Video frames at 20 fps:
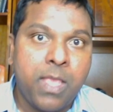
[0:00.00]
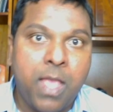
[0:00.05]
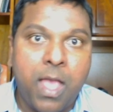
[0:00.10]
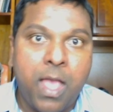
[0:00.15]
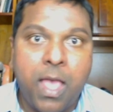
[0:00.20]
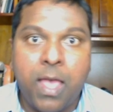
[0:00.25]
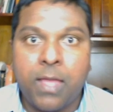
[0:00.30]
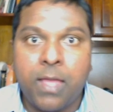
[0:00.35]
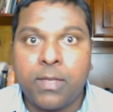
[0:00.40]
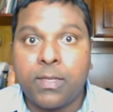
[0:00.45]

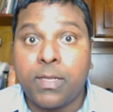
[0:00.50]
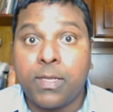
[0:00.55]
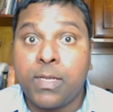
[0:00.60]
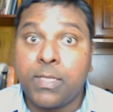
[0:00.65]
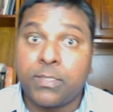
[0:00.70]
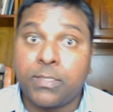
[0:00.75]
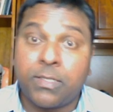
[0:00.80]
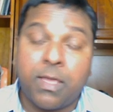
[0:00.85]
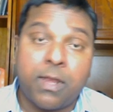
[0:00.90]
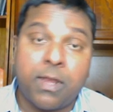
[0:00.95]
And it
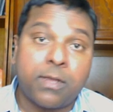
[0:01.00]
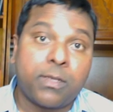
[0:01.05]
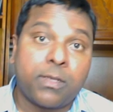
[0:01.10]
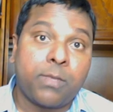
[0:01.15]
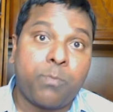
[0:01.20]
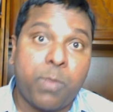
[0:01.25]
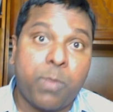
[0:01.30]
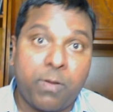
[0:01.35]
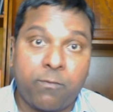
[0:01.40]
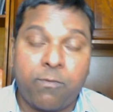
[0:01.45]
is currently
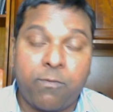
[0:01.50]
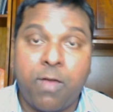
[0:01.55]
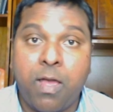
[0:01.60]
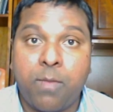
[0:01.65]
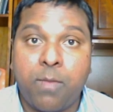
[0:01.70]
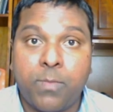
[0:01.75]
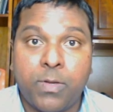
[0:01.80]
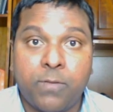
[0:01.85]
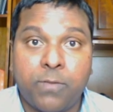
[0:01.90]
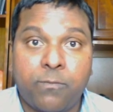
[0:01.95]

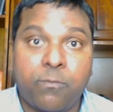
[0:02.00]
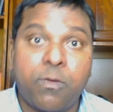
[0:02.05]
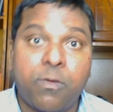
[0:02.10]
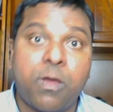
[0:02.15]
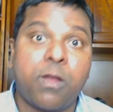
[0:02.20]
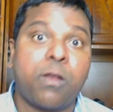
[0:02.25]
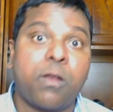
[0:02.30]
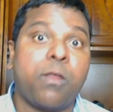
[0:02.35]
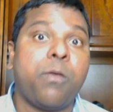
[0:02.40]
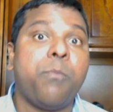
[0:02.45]
performed
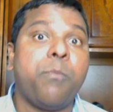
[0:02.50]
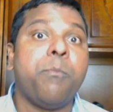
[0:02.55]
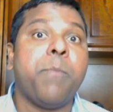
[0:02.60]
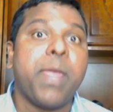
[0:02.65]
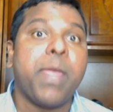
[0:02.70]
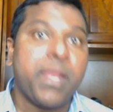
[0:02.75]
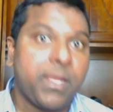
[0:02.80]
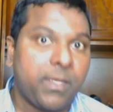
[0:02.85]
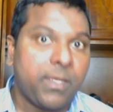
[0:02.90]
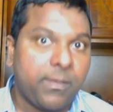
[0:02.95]
for
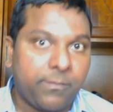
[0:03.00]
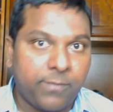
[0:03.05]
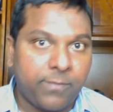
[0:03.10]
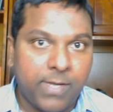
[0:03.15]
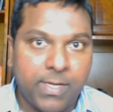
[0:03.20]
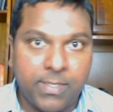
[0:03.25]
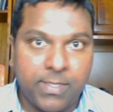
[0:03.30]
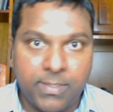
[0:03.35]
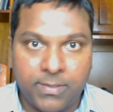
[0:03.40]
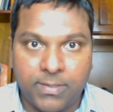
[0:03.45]
many
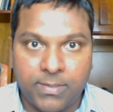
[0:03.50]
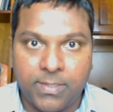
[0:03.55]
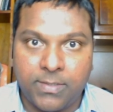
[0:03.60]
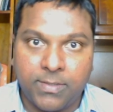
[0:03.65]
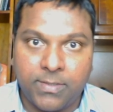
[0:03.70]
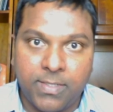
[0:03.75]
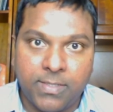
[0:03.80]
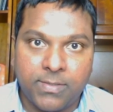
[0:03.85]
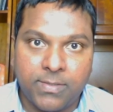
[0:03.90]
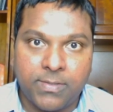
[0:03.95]
different
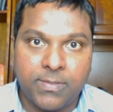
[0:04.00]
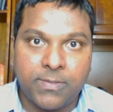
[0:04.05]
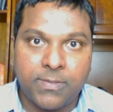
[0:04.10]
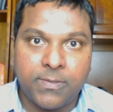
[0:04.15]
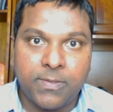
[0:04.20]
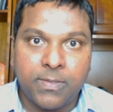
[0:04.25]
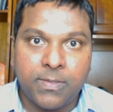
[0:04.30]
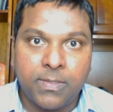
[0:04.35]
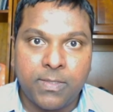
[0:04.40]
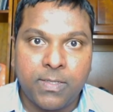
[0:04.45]

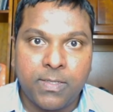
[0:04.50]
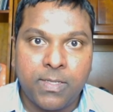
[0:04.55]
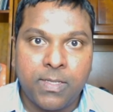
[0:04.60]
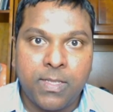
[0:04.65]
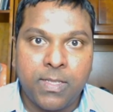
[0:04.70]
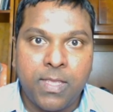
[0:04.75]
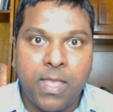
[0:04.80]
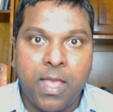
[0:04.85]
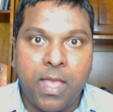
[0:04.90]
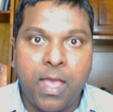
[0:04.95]
diseases
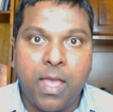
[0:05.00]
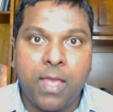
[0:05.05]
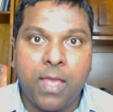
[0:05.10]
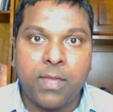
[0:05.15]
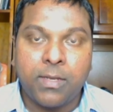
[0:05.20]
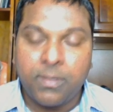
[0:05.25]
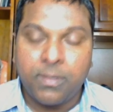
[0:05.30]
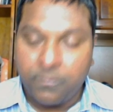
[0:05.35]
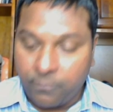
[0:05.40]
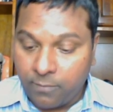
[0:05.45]

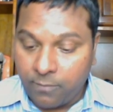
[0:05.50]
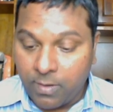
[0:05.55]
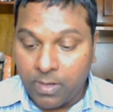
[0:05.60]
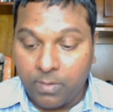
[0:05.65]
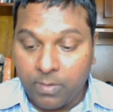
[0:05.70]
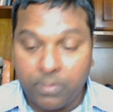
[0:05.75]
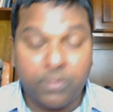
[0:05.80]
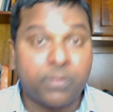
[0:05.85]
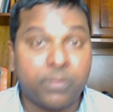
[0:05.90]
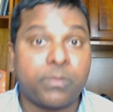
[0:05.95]
and for
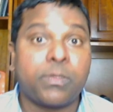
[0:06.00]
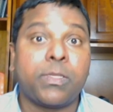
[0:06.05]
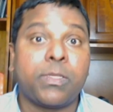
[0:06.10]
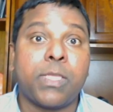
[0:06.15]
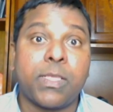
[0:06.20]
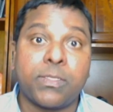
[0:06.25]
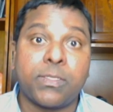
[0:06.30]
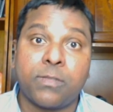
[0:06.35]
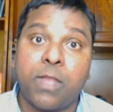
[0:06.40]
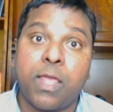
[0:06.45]

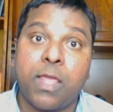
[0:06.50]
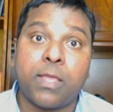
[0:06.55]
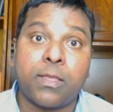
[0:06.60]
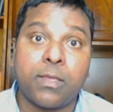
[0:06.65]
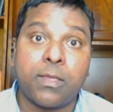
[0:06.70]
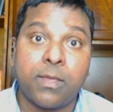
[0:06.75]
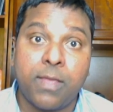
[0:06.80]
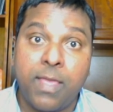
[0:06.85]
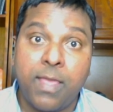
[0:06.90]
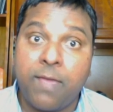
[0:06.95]
things like
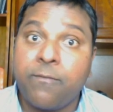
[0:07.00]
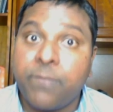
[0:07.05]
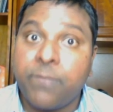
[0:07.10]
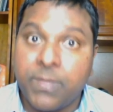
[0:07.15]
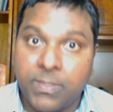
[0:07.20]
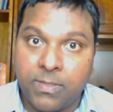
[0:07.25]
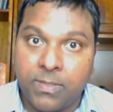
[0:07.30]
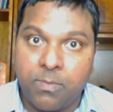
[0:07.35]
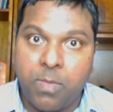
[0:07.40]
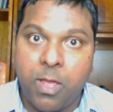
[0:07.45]
uh,
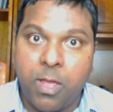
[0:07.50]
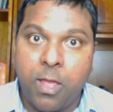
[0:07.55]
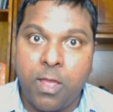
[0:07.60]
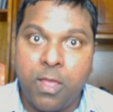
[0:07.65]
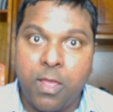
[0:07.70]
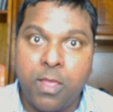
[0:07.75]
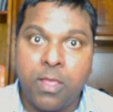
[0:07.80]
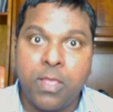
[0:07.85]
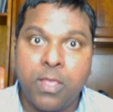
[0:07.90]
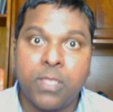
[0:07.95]
emphysema,
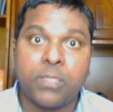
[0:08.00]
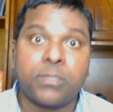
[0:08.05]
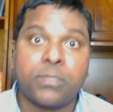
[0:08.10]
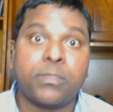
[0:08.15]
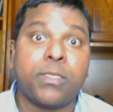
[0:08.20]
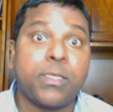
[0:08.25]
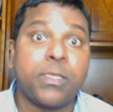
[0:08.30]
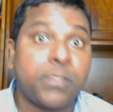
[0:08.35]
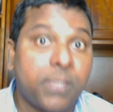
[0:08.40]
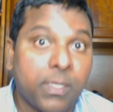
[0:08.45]

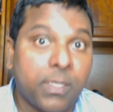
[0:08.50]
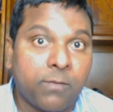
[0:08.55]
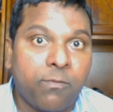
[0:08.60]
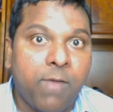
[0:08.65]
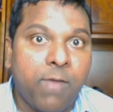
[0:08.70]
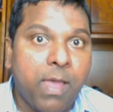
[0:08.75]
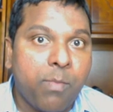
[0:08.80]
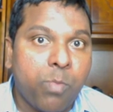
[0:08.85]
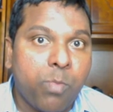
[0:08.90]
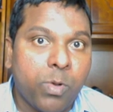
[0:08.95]
cystic
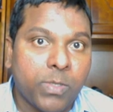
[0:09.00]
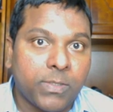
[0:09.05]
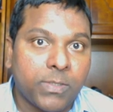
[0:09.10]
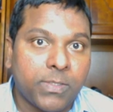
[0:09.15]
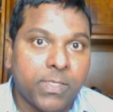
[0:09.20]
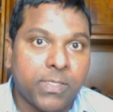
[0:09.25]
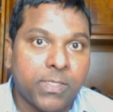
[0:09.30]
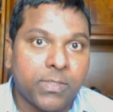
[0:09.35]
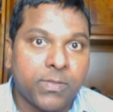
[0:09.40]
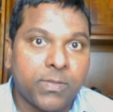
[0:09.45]

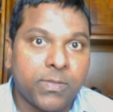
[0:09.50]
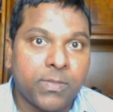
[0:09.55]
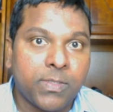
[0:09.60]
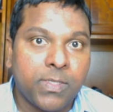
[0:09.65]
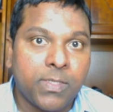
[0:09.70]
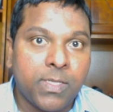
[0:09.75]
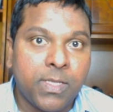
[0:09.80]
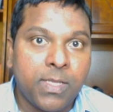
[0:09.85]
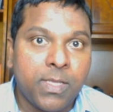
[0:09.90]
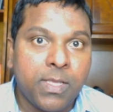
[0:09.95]
fibrosis,
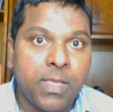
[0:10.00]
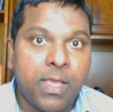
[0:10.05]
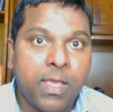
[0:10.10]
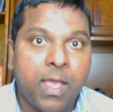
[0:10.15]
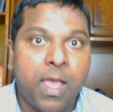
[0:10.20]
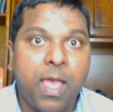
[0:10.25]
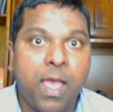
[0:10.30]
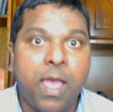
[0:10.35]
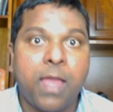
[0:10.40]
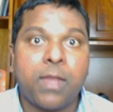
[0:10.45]

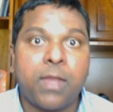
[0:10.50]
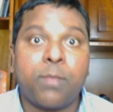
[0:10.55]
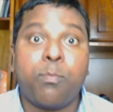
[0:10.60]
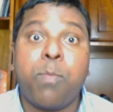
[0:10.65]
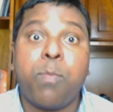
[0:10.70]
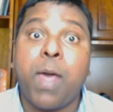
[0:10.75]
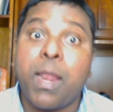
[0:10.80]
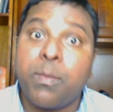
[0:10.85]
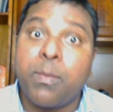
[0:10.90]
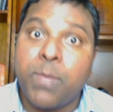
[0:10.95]
and
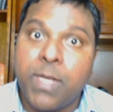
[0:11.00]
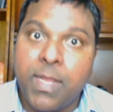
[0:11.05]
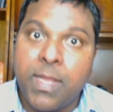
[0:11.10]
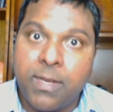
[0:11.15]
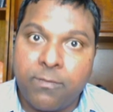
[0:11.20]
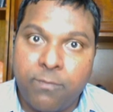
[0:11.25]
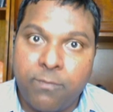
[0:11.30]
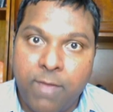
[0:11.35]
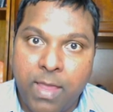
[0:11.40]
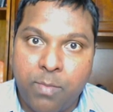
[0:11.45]

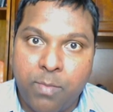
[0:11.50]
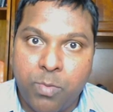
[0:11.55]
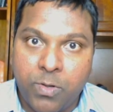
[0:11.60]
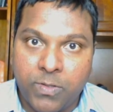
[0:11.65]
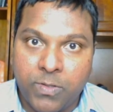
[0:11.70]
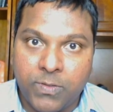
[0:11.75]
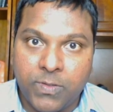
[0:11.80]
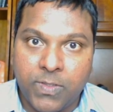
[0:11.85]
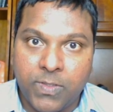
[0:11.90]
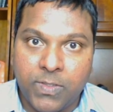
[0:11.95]
pulmonary
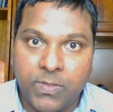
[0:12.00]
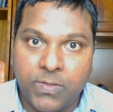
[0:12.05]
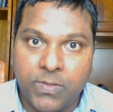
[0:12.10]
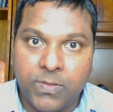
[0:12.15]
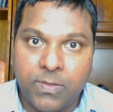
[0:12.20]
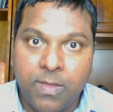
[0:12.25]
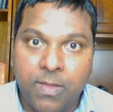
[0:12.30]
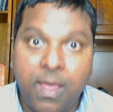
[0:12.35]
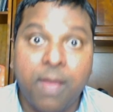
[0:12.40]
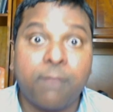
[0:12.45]

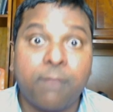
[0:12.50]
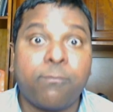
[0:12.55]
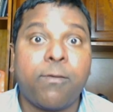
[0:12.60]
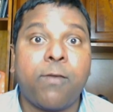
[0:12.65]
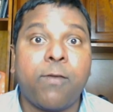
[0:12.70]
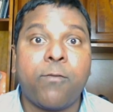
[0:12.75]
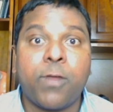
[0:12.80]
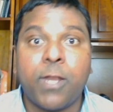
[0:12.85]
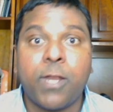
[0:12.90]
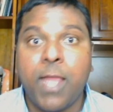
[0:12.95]
fibrosis,
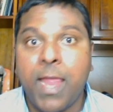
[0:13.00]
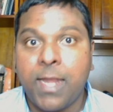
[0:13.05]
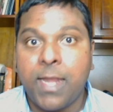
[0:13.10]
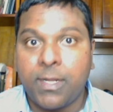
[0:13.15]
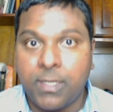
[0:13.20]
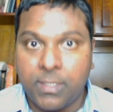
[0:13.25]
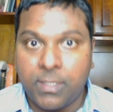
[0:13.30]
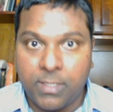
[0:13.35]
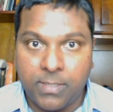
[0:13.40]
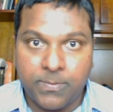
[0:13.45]
alpha-1
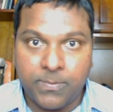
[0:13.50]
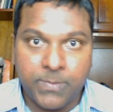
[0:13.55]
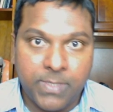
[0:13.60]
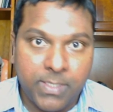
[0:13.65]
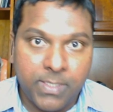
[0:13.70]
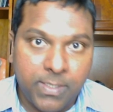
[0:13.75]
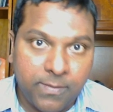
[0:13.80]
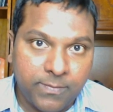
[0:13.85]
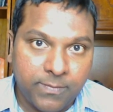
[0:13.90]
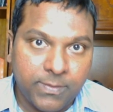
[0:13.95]

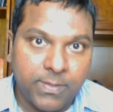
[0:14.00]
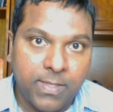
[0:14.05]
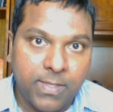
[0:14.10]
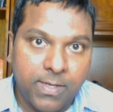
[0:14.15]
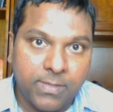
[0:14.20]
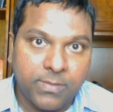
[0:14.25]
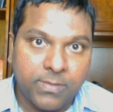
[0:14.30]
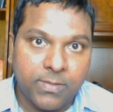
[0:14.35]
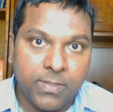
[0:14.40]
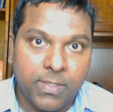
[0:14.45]
antitrypsin
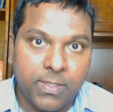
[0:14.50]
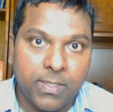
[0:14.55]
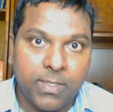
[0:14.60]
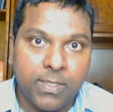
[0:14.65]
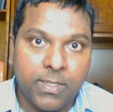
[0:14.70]
deficiency